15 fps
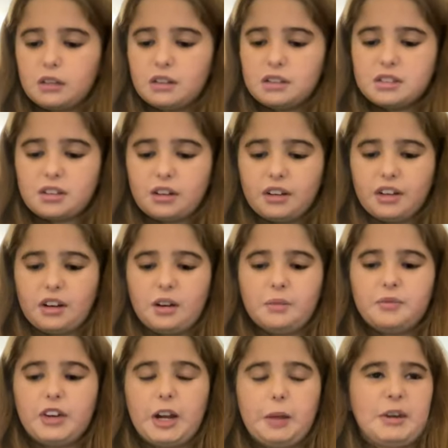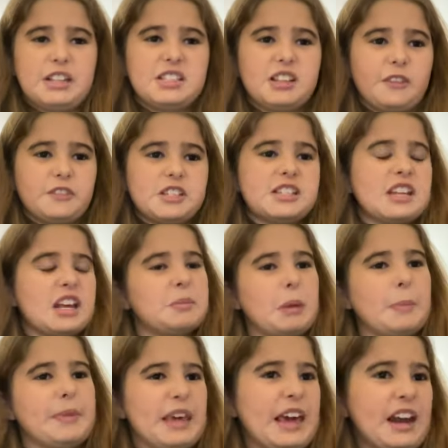Sorry, y'all, I'm fighting my stuff to stay on my
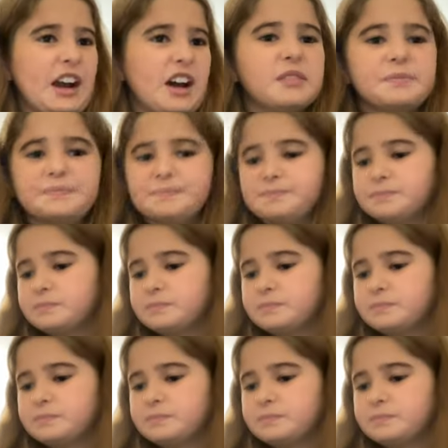piano.